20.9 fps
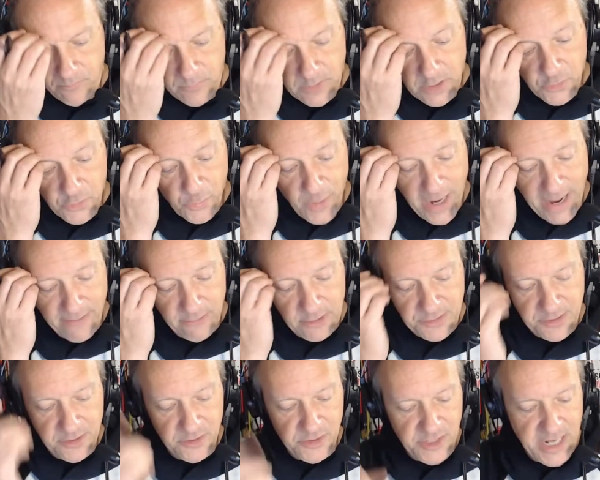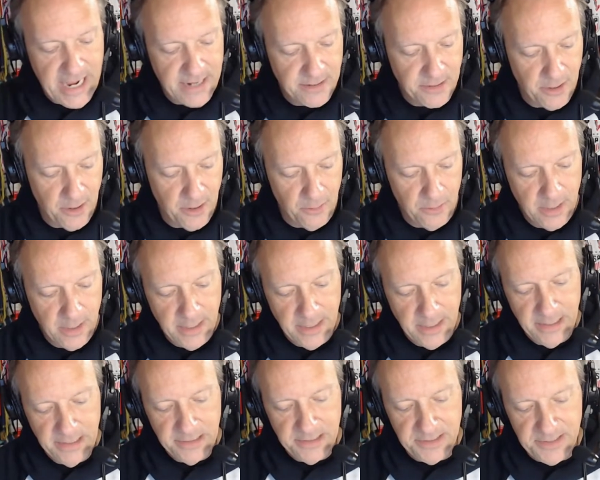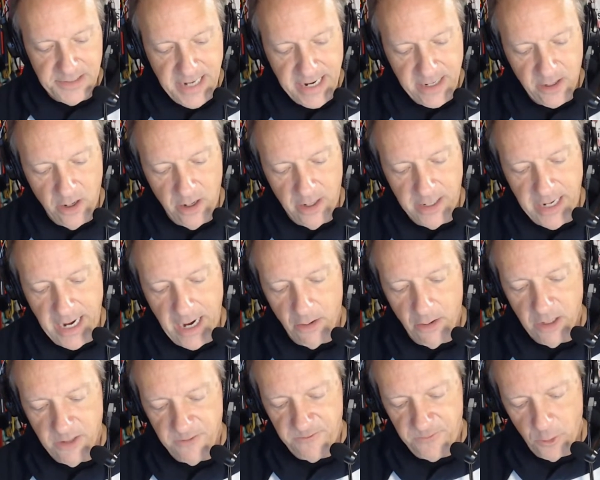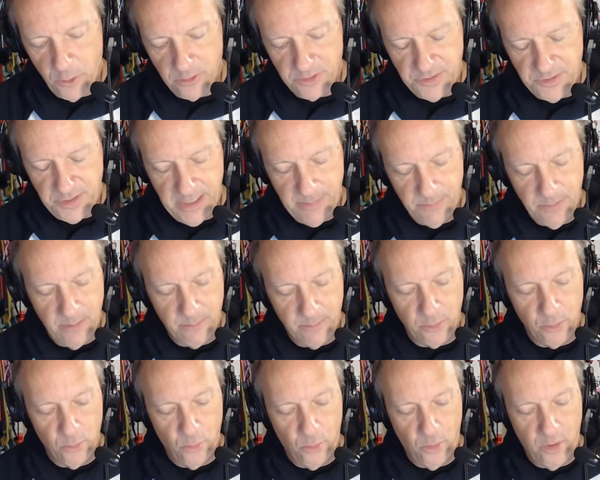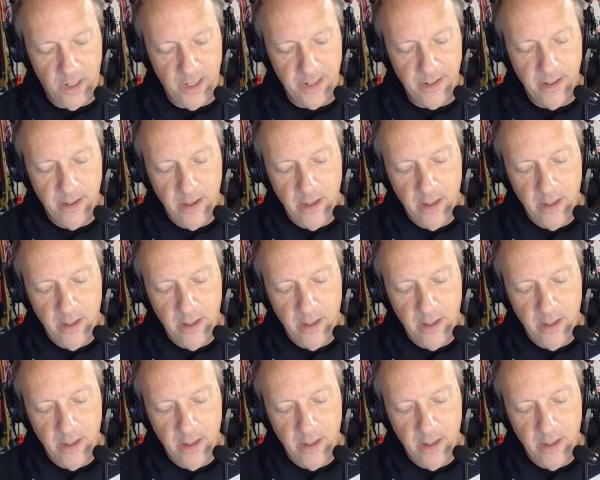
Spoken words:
travels to Chatco to take on Area 4's team number 1.